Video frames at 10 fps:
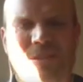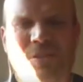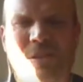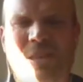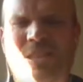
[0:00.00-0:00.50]

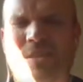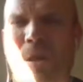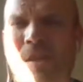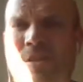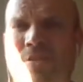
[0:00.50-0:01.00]
usually a
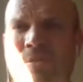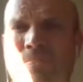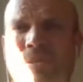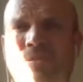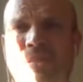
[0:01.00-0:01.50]
smaller group
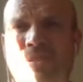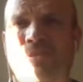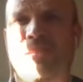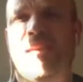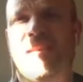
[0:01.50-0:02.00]
so
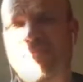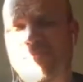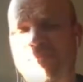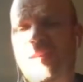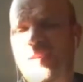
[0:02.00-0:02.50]
students can
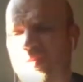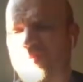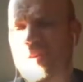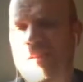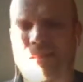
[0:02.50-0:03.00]
you know
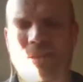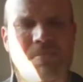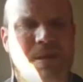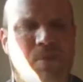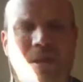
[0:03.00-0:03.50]
feel a little
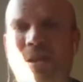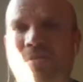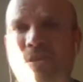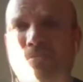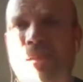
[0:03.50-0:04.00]
bit more
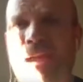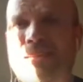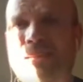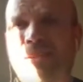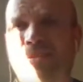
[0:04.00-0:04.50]
comfortable
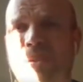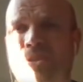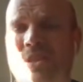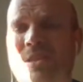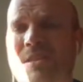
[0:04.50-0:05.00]
asking
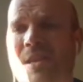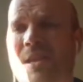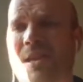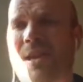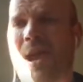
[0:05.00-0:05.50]
questions
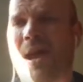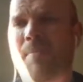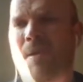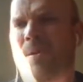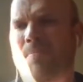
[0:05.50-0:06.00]
um,
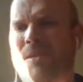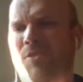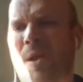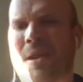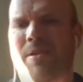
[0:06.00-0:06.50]
it might be
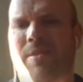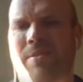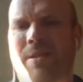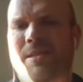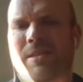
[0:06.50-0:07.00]
20 or
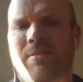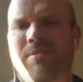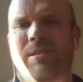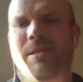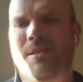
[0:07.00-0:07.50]
30
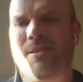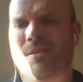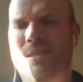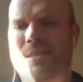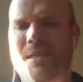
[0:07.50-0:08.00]
students in a,
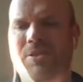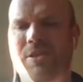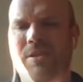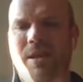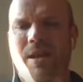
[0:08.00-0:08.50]
a
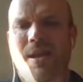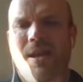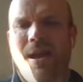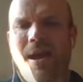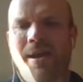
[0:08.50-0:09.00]
section.
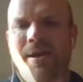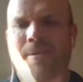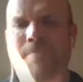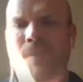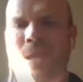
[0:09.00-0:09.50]

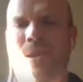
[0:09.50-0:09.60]
Um,